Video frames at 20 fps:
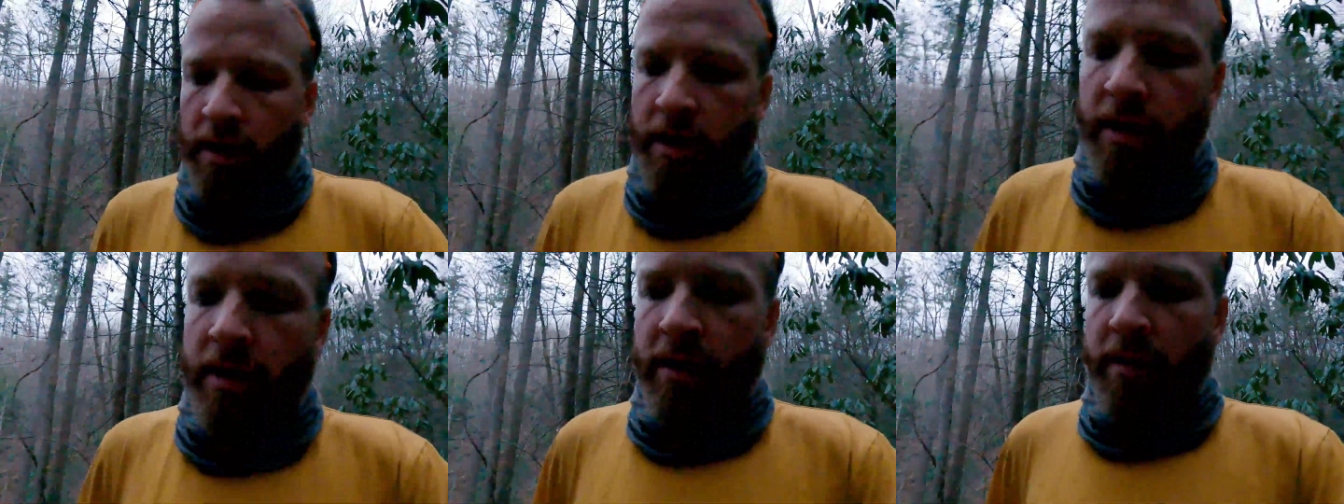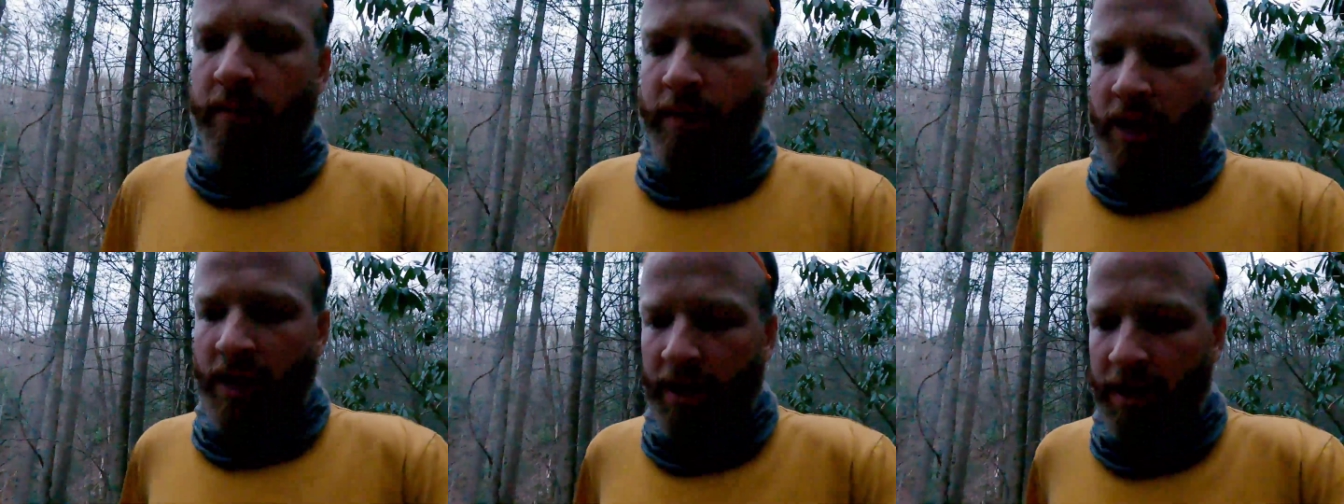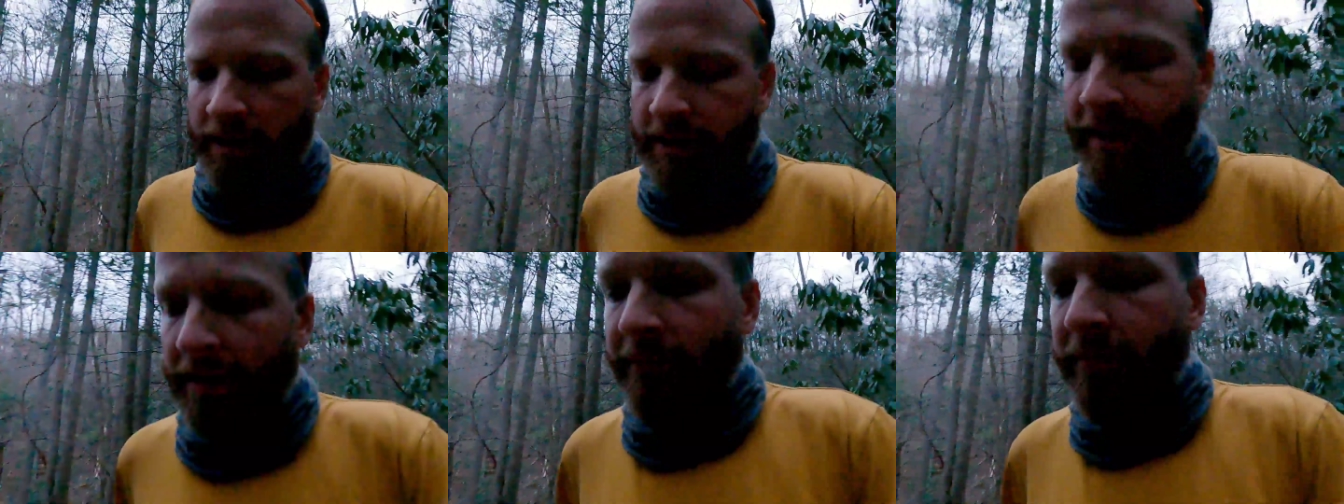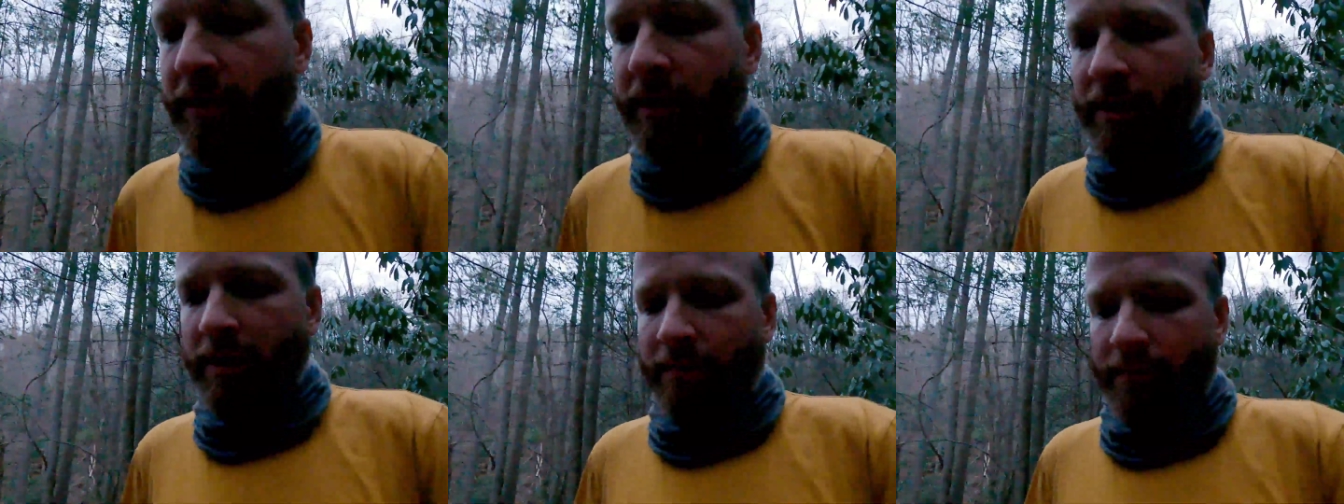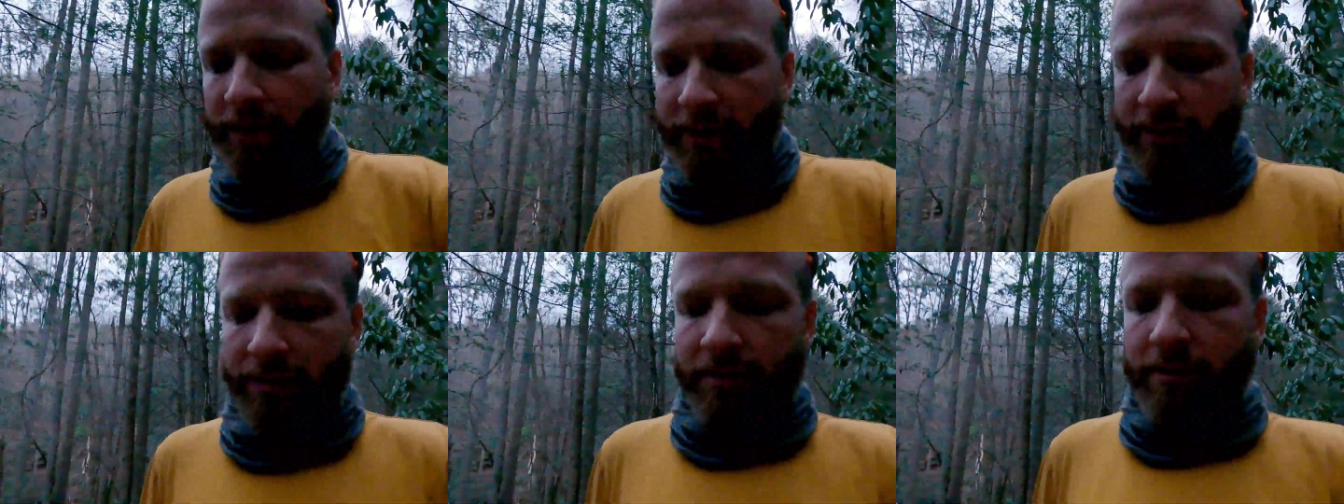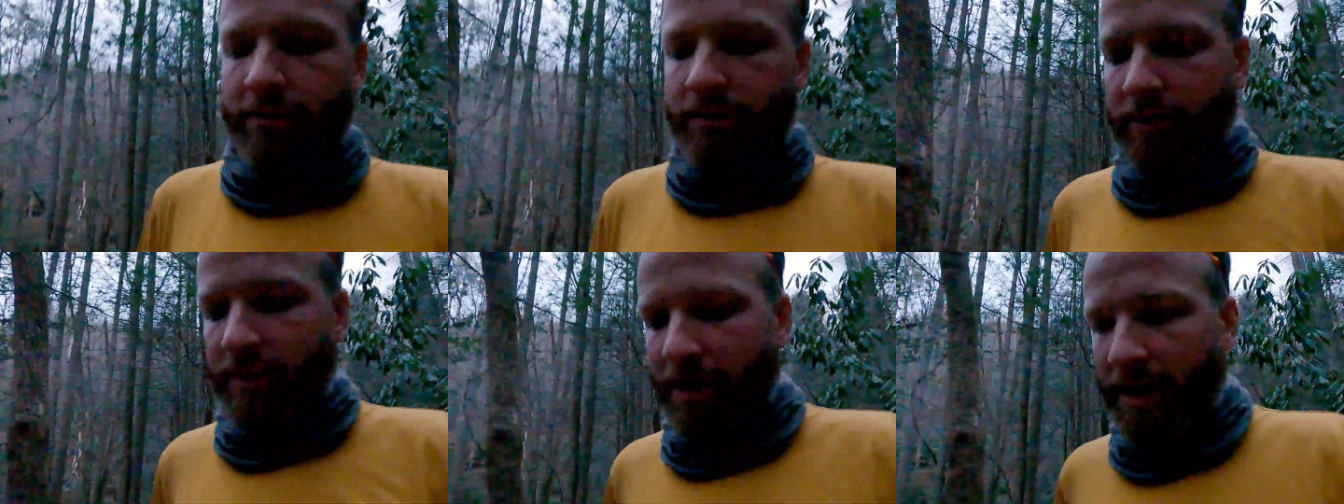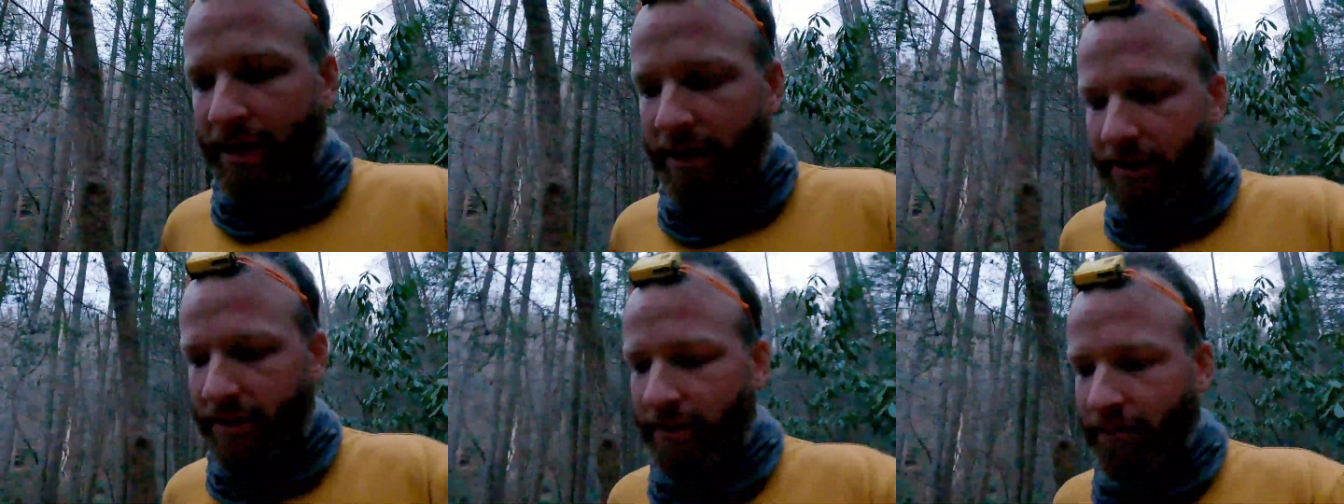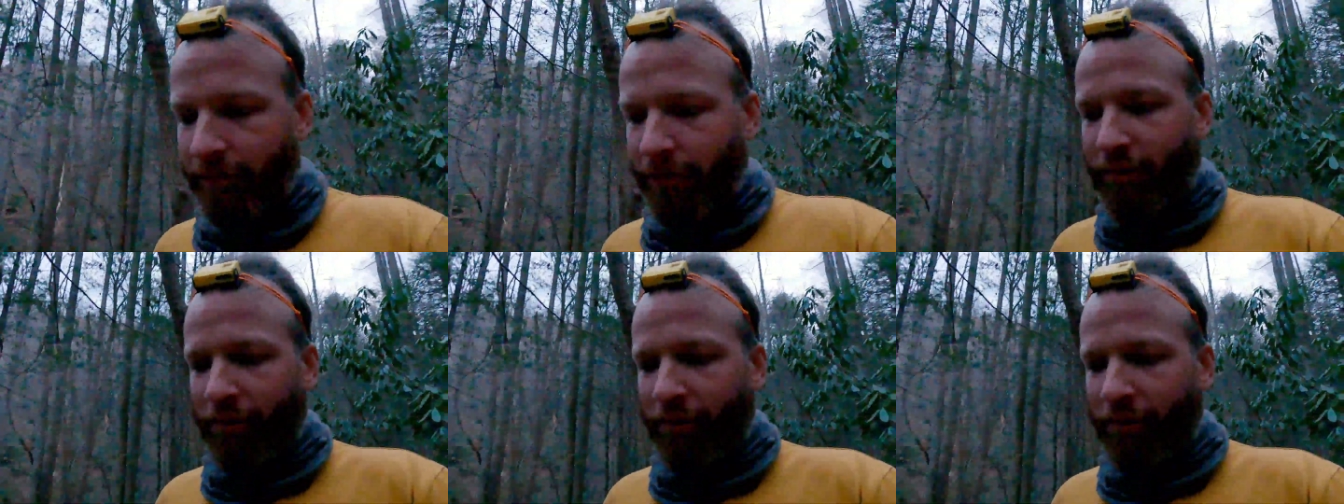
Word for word: Um, definitely miss those guys.